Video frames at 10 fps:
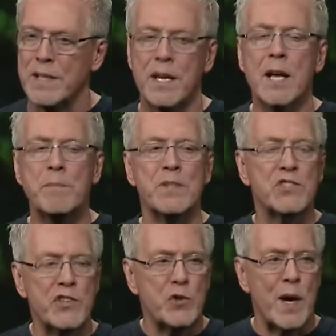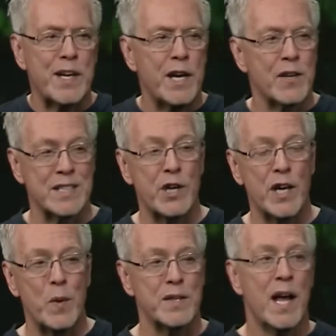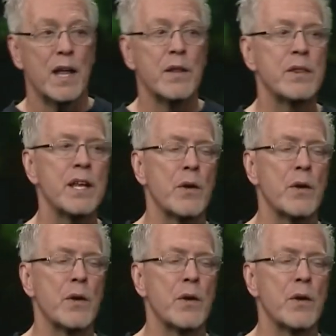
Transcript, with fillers: You know, they've been, been situated here. And I'll tell you what,